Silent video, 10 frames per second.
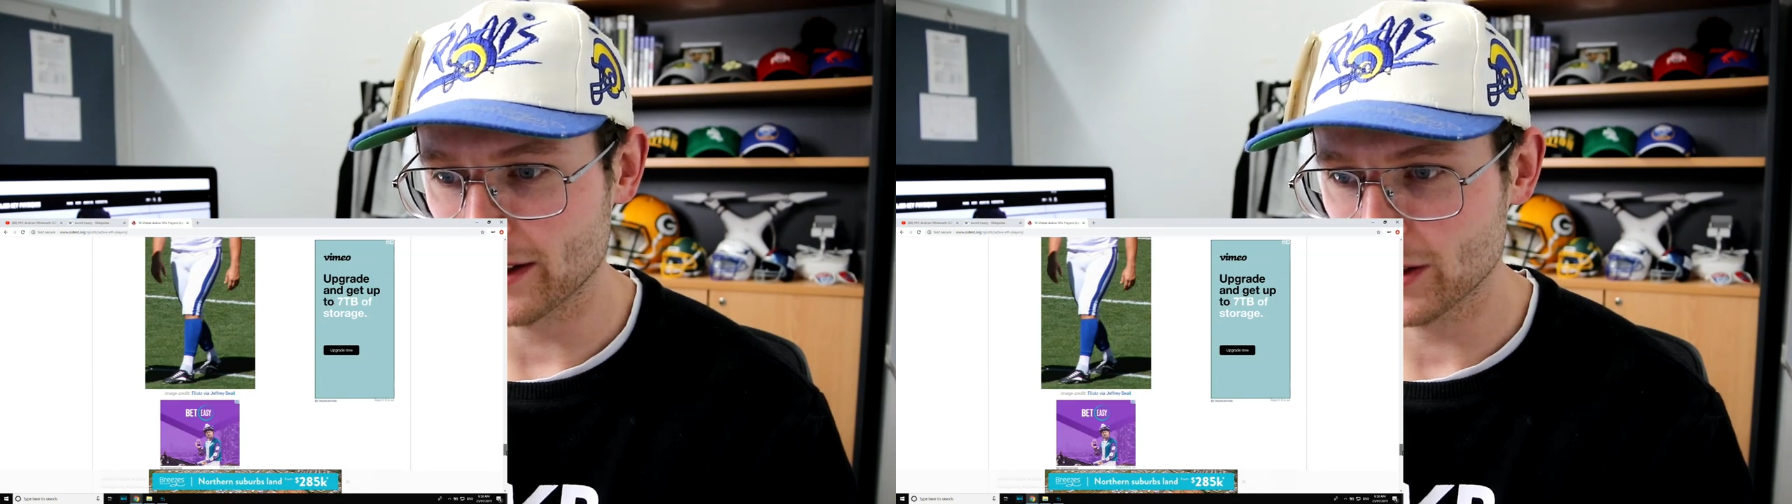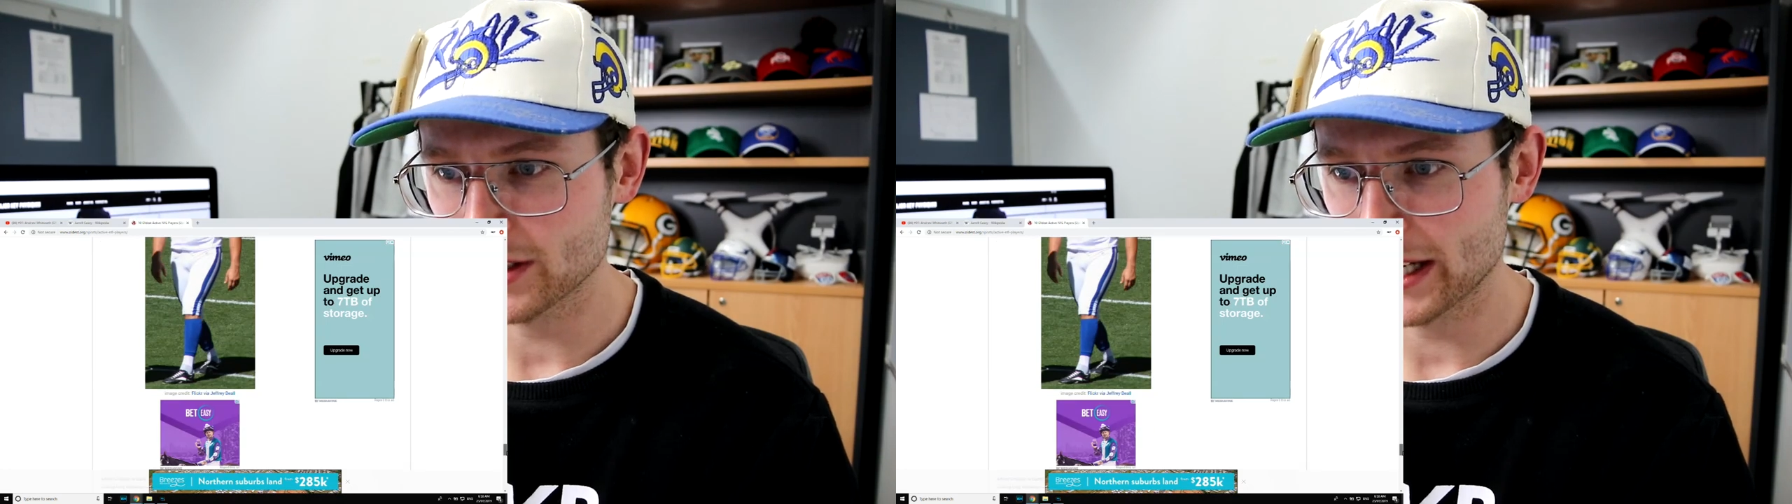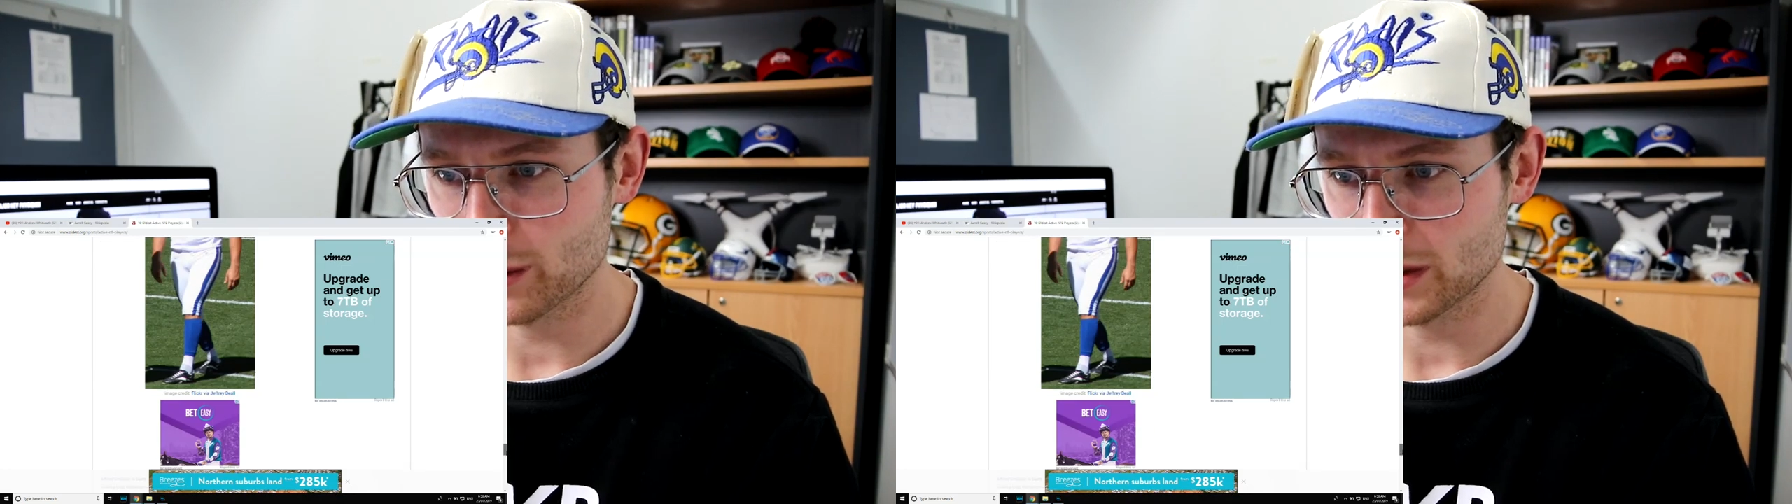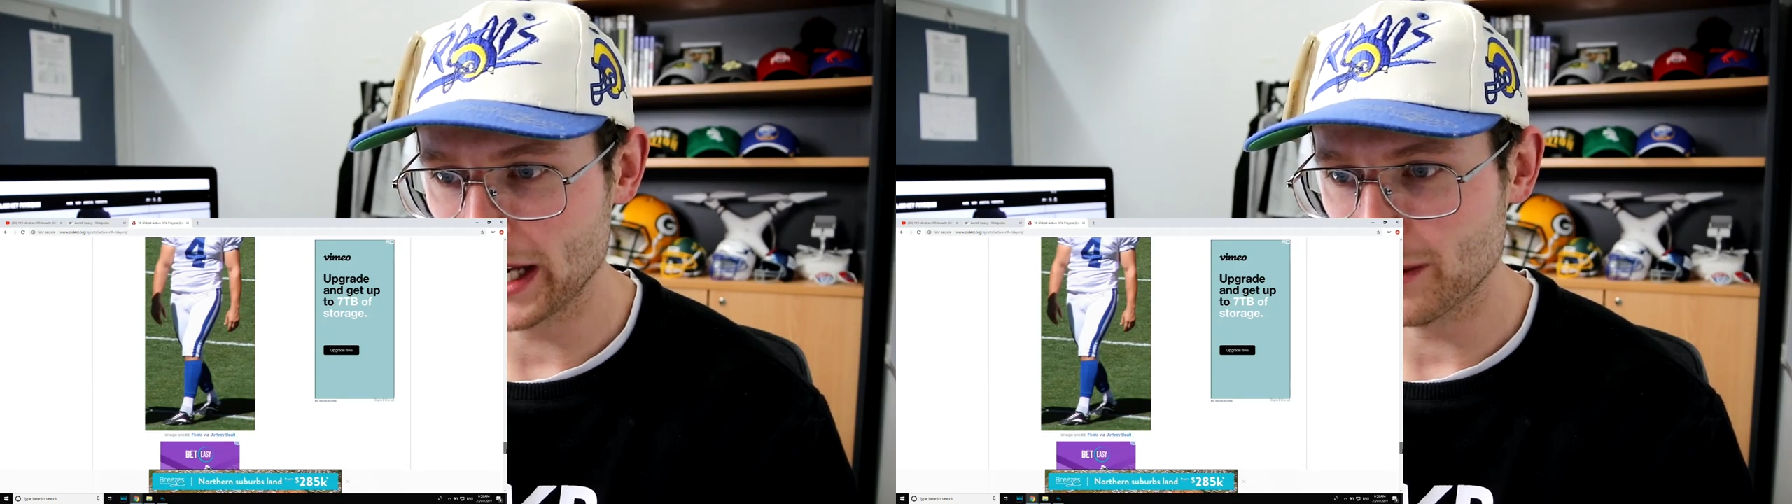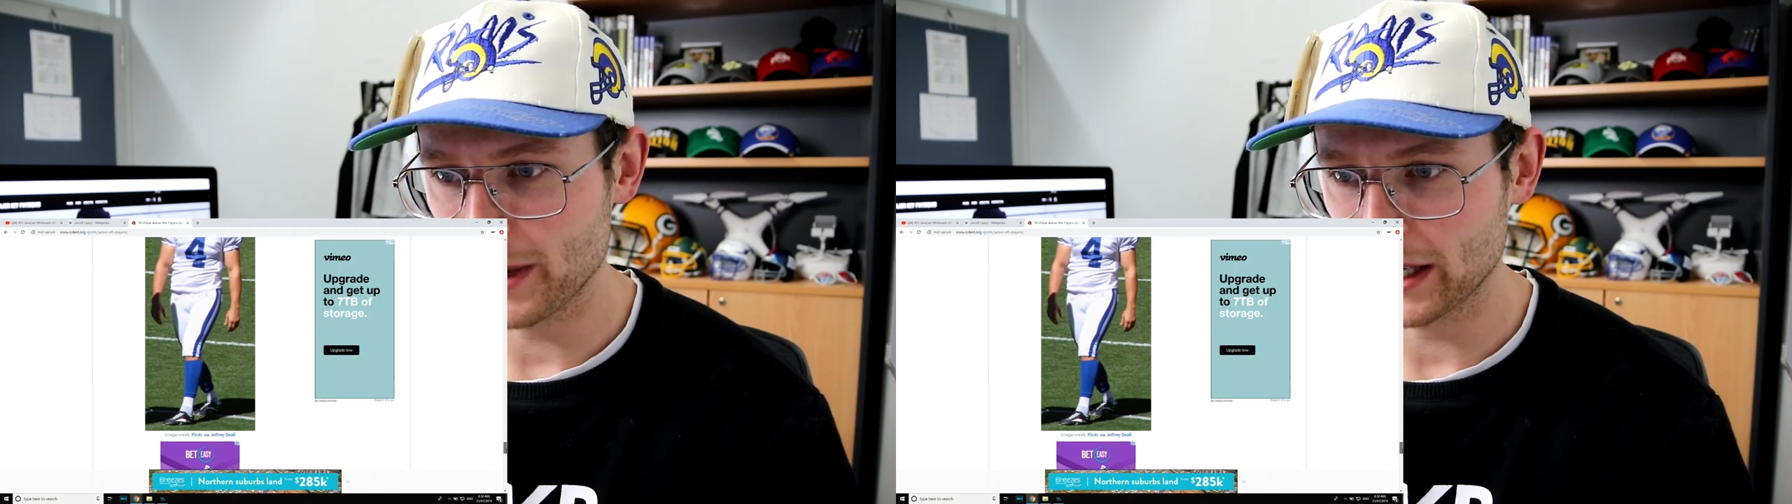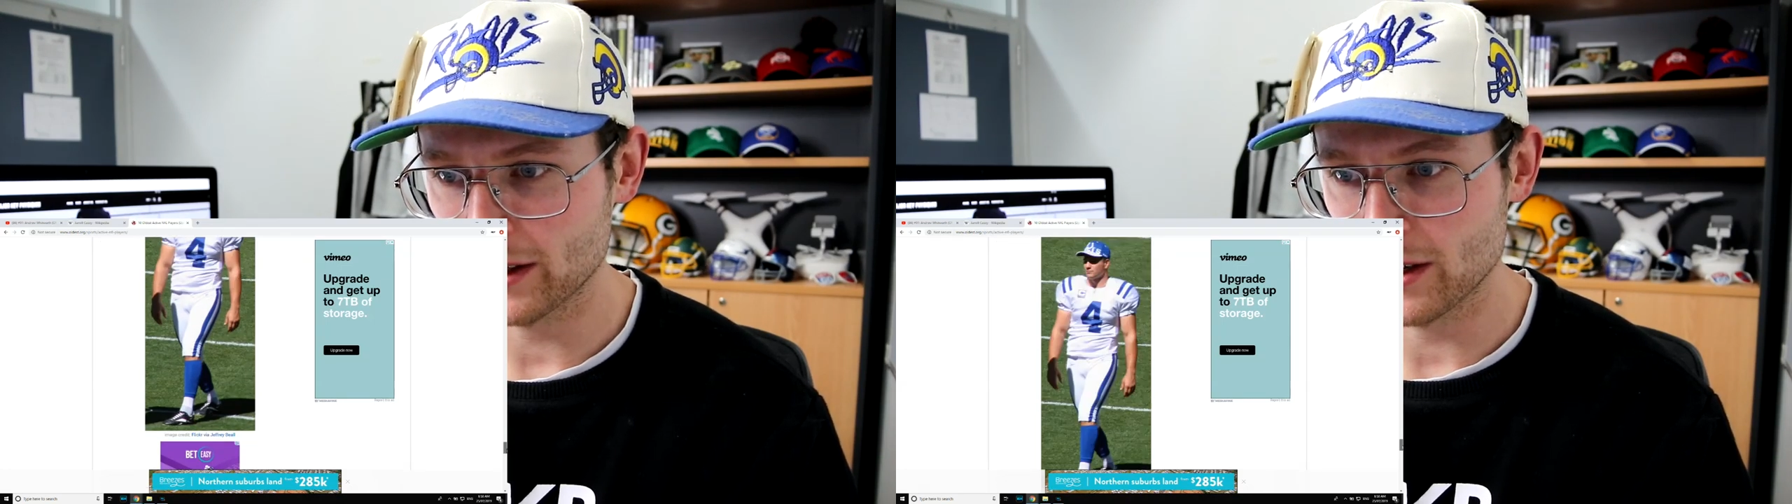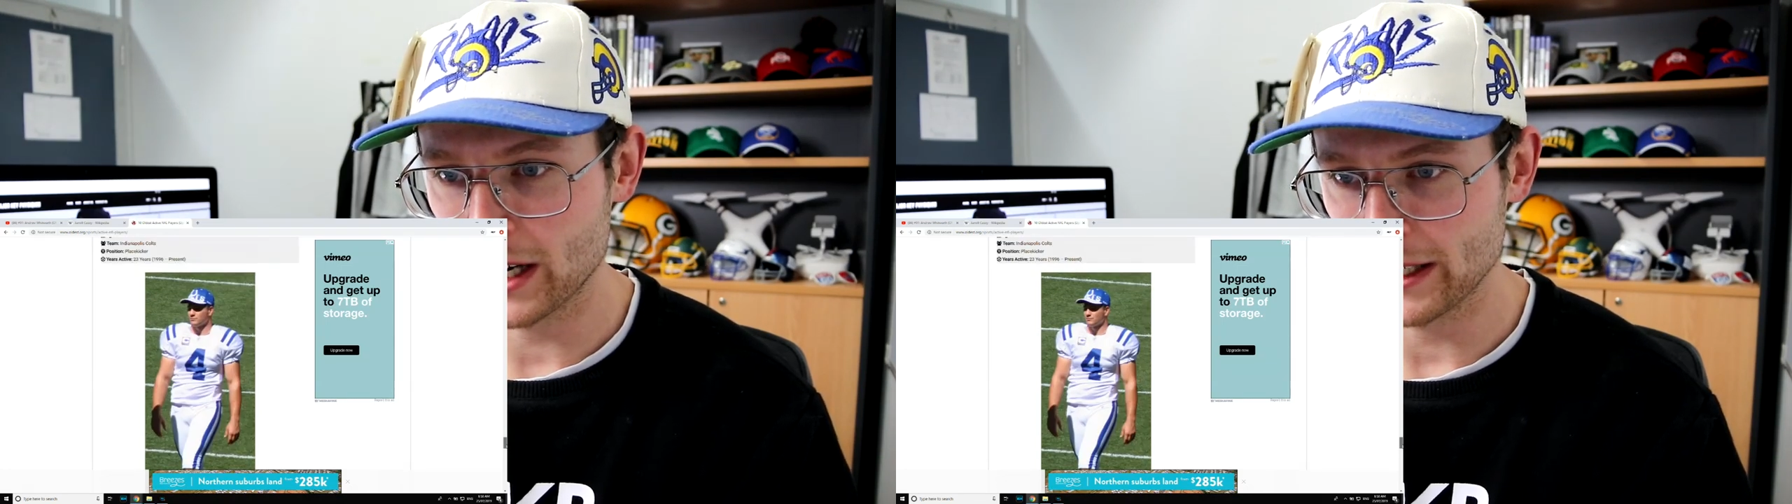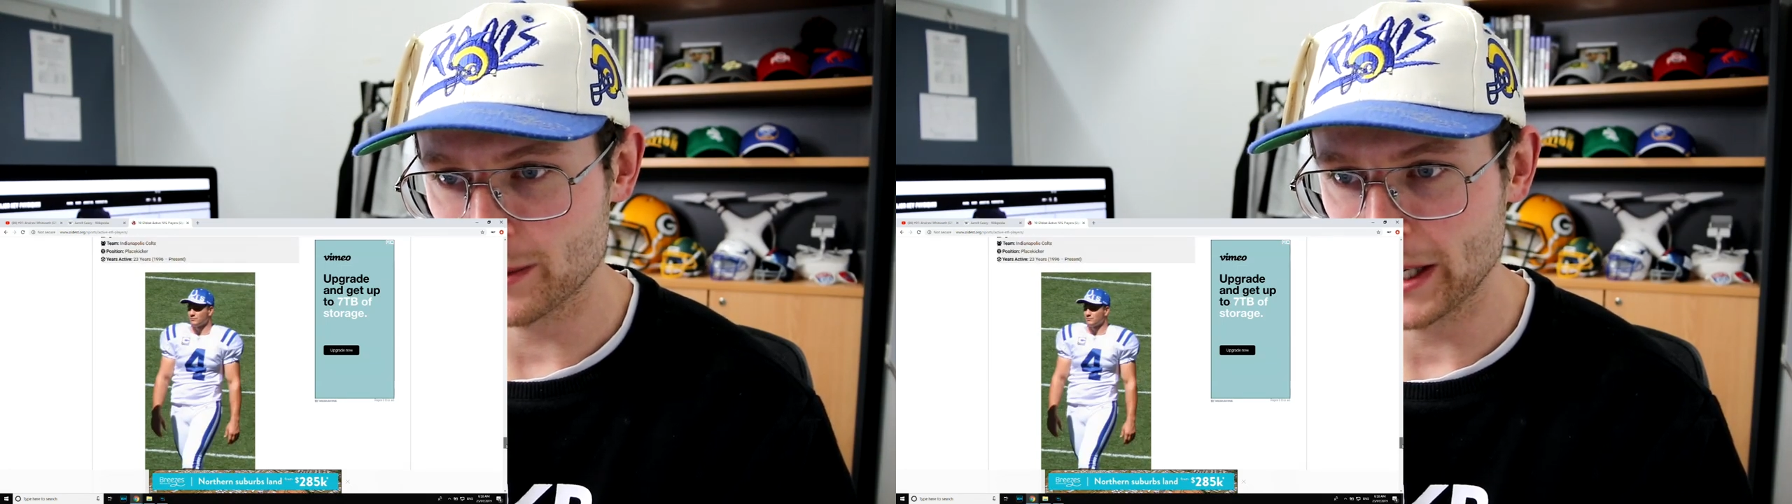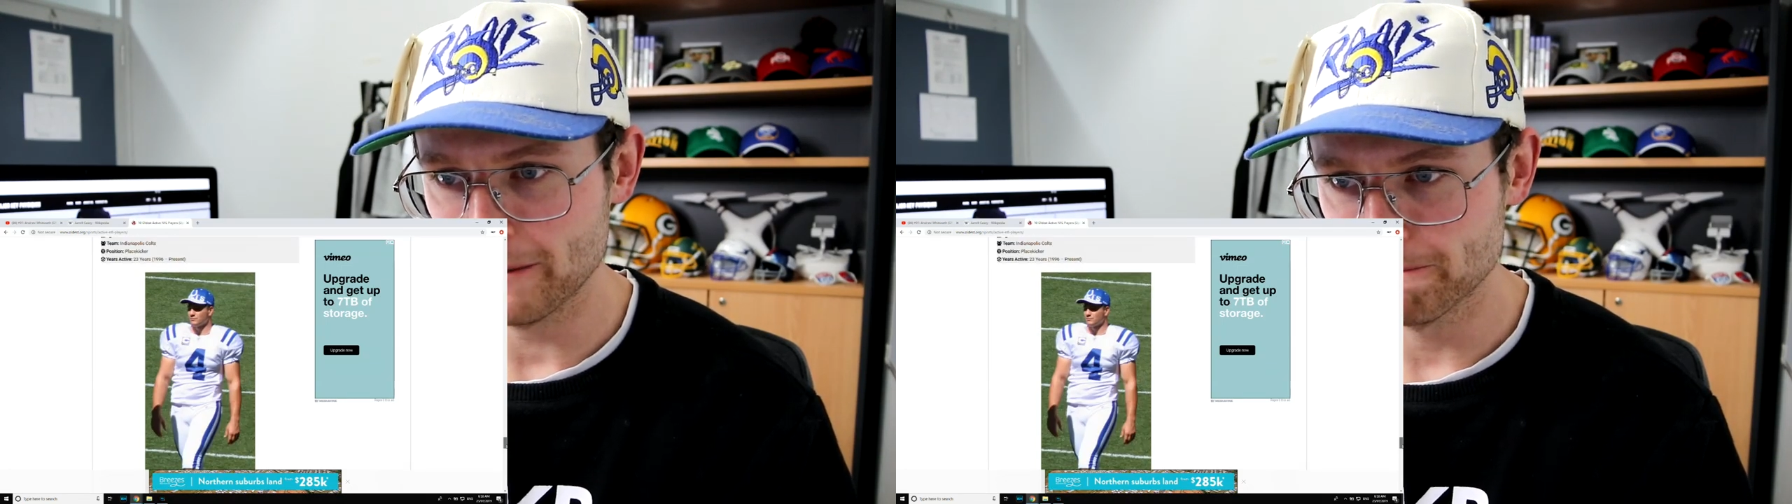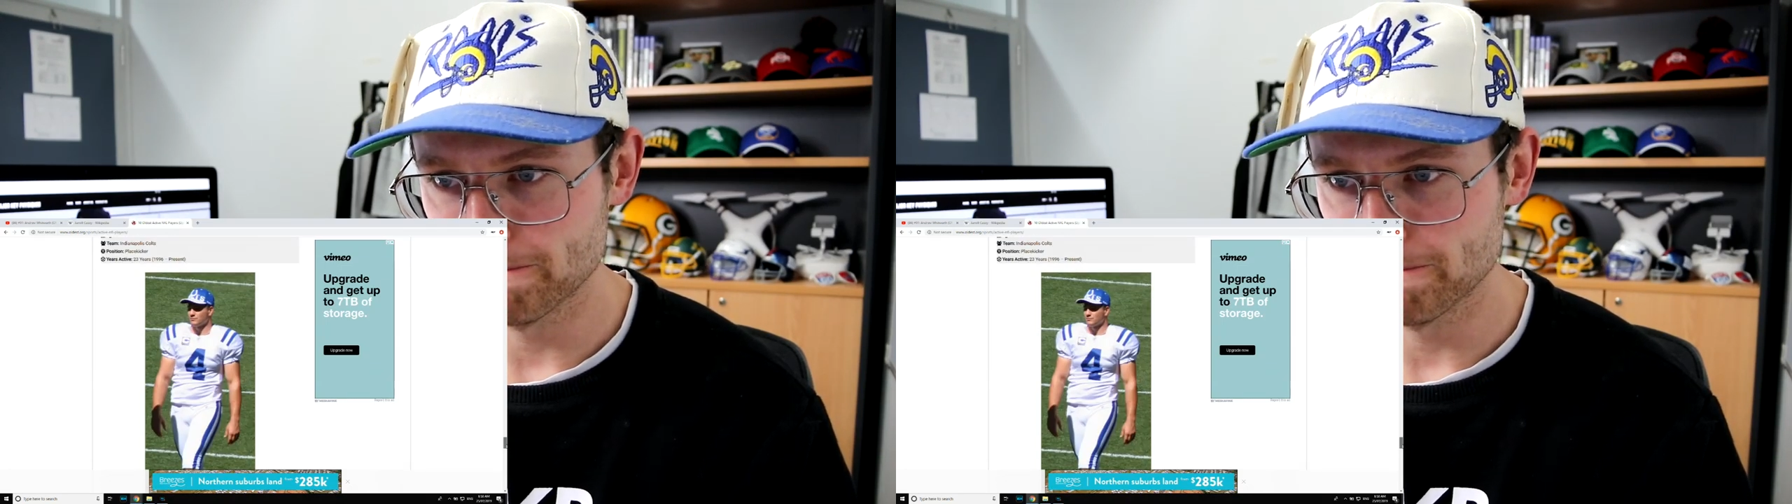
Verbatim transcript: It looks like it was taken back in the nineties, mate.